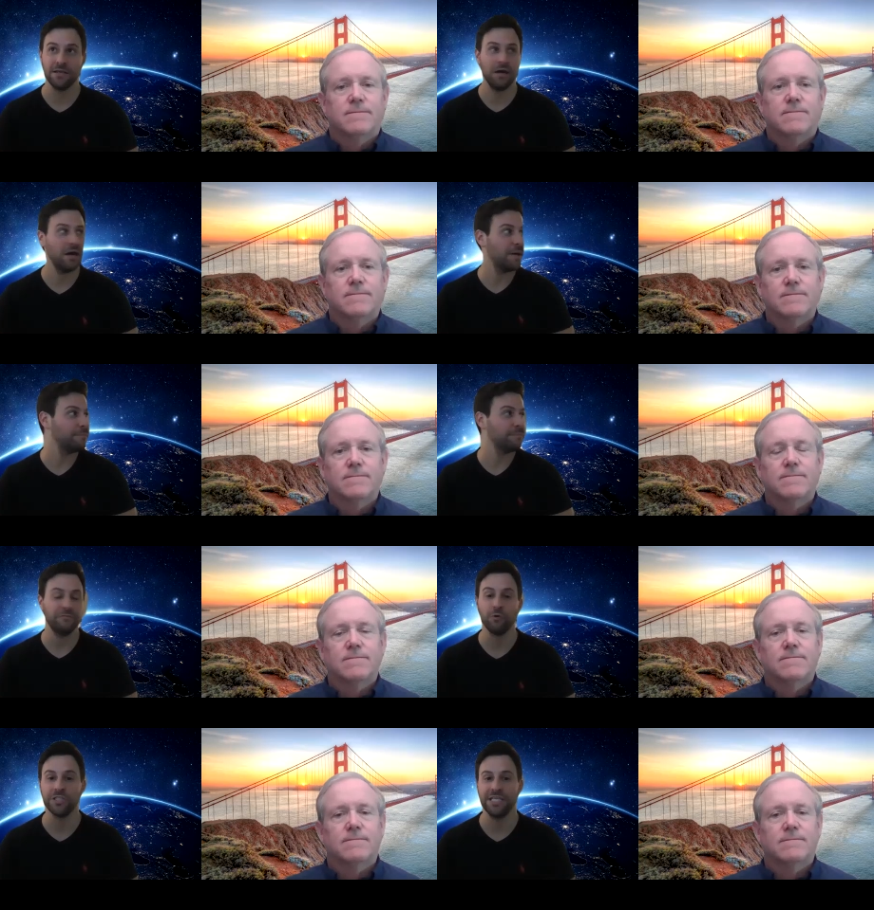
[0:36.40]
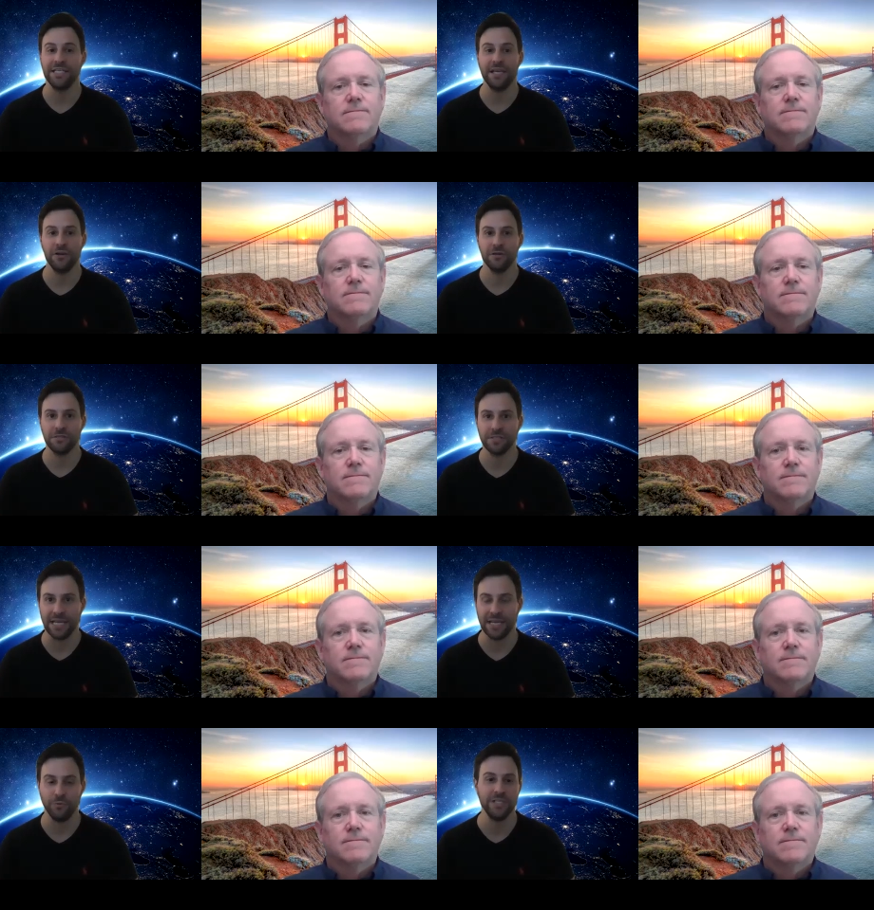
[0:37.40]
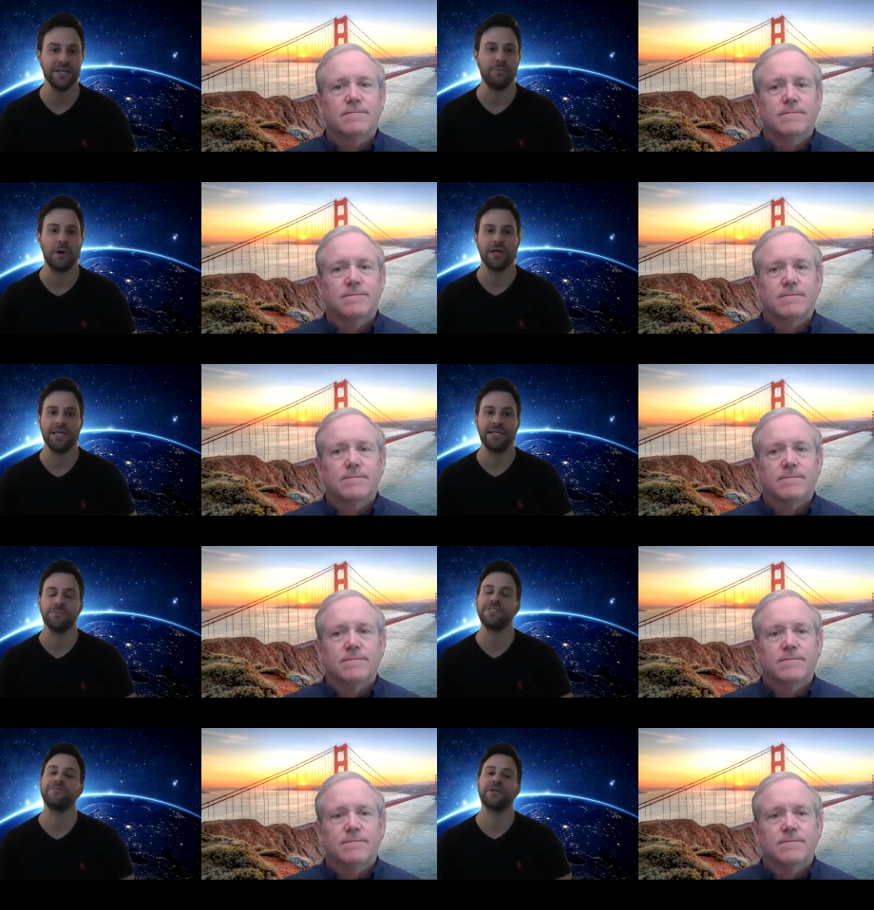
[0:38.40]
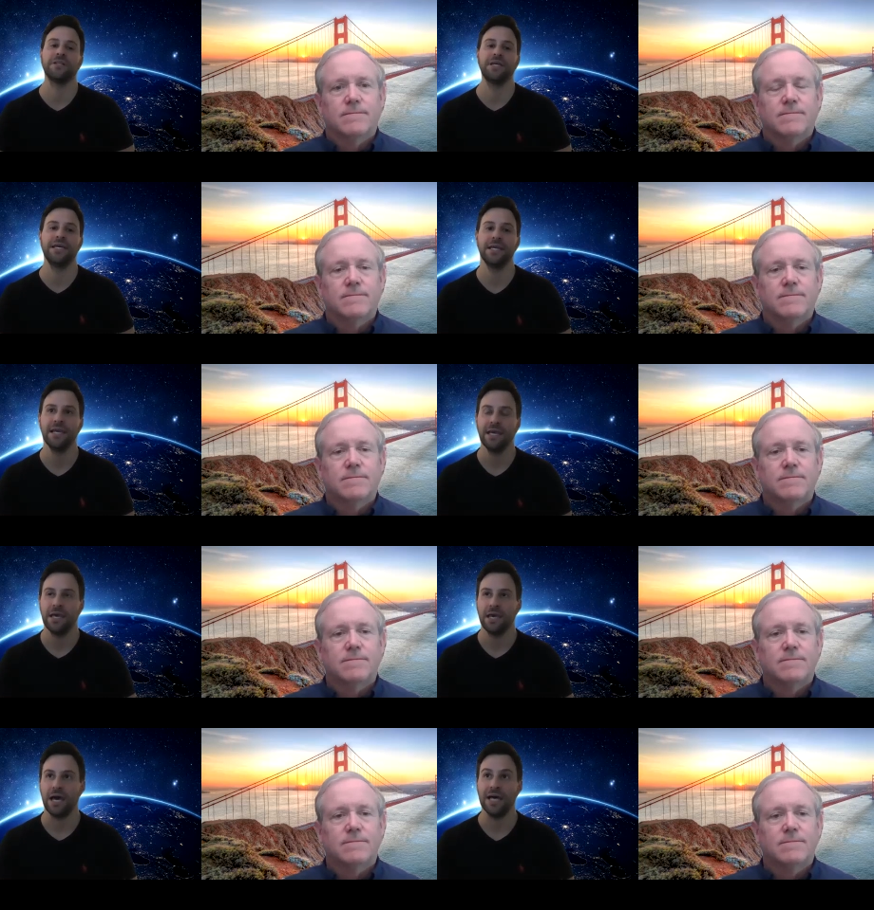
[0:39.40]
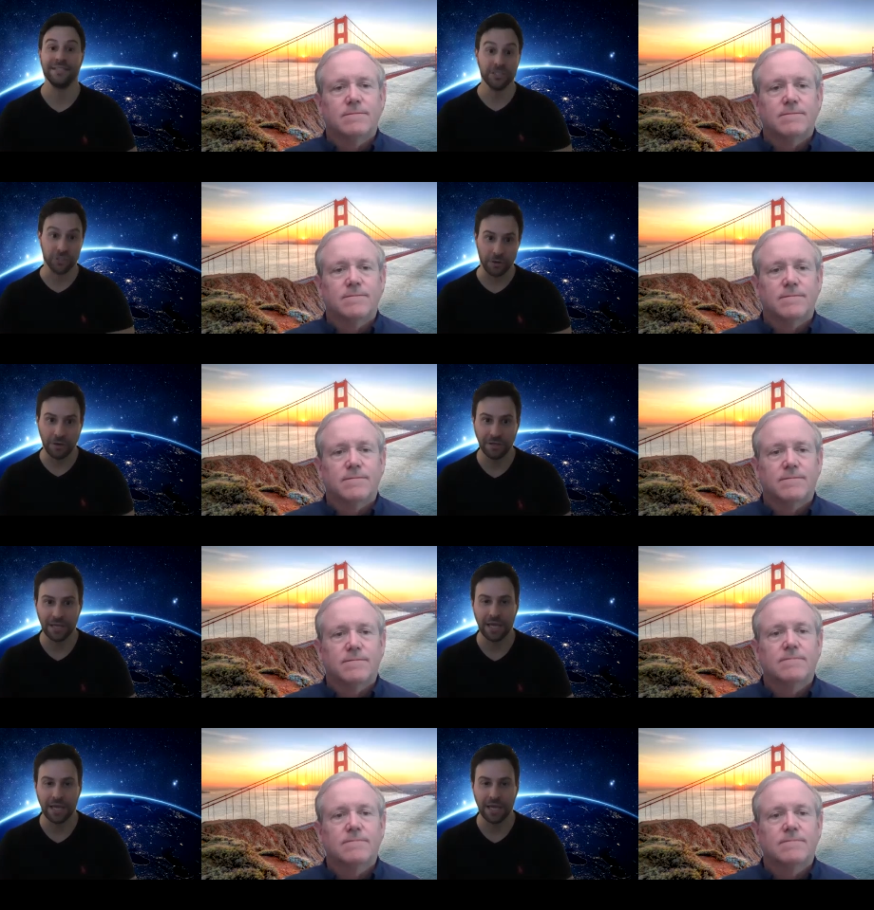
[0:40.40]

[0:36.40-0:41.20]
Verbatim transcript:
Speaker 1: um, 14 years in retail marketing, specifically uh, digital.